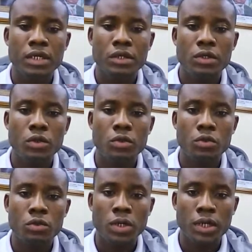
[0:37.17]

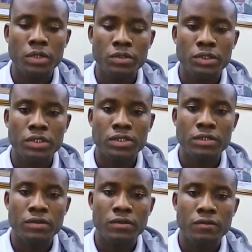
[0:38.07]
you are using
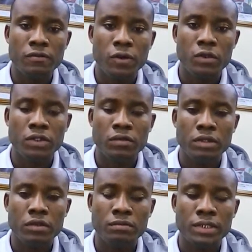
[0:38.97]
for
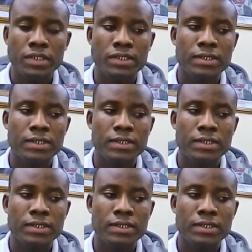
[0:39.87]
development.